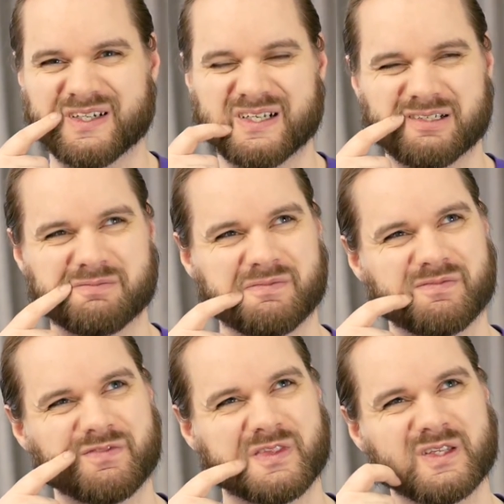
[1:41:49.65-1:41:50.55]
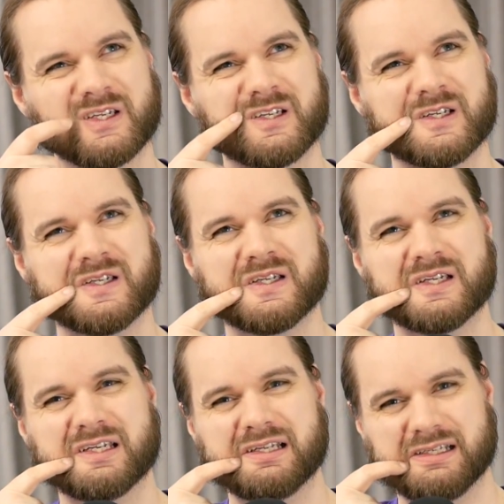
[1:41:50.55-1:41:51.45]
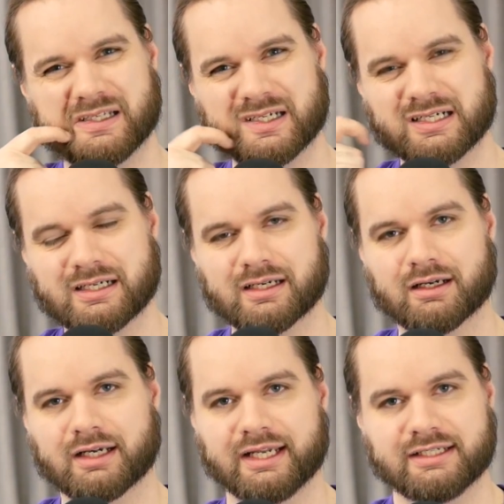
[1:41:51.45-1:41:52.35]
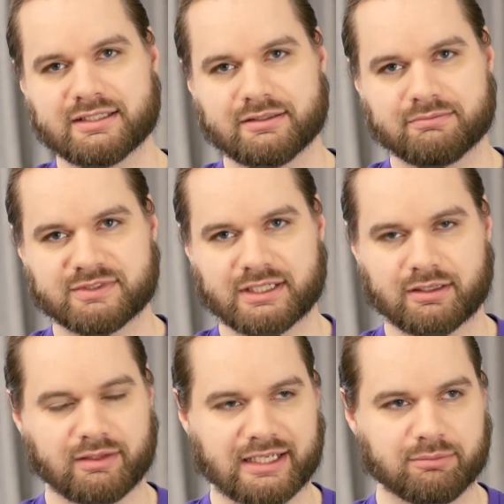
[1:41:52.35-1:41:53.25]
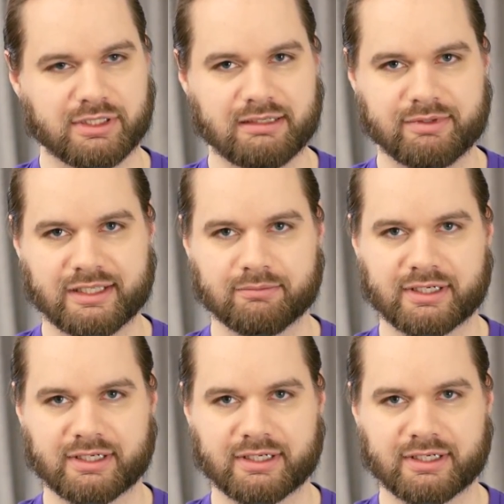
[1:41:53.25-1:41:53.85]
I hate to sound like a plebeian,